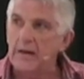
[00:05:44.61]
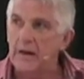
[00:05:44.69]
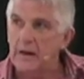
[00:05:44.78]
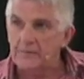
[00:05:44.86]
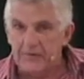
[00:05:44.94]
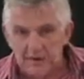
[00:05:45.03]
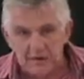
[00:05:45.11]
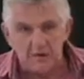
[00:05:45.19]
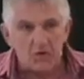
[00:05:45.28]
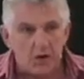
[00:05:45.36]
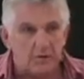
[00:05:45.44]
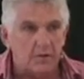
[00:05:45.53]
if this
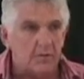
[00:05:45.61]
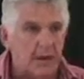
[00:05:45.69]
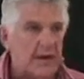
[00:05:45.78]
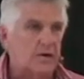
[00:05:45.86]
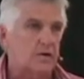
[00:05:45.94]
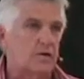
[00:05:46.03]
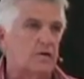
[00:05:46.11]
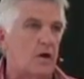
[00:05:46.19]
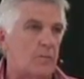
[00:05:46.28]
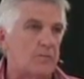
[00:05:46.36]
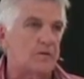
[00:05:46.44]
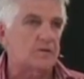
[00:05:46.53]
is not the
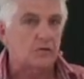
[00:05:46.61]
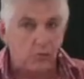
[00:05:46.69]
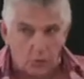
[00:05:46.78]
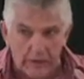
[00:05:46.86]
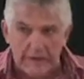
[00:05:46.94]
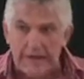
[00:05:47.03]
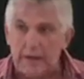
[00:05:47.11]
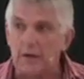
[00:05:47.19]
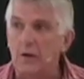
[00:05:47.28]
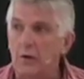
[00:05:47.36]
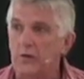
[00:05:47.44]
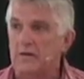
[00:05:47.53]
mountaintop, this is really
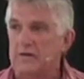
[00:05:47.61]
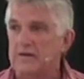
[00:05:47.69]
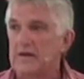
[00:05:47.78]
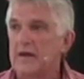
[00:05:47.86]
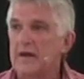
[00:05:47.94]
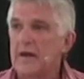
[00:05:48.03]
close.